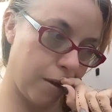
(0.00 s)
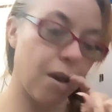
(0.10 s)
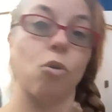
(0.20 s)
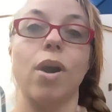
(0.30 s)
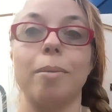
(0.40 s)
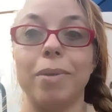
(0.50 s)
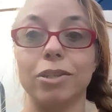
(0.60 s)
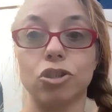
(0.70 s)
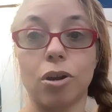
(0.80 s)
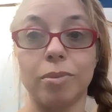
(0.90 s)
Oh, and
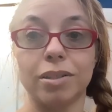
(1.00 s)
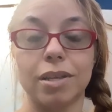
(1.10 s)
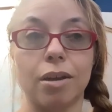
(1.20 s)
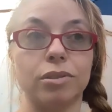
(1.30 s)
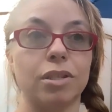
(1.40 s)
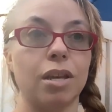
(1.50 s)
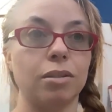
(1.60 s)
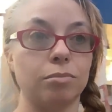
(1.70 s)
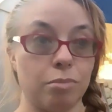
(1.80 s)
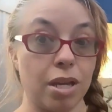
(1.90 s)
make Charman's house
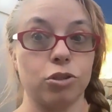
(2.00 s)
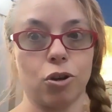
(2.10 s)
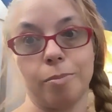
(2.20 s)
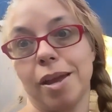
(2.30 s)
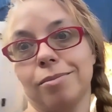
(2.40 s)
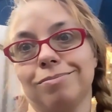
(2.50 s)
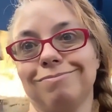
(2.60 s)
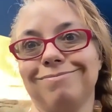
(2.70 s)
and make Charman.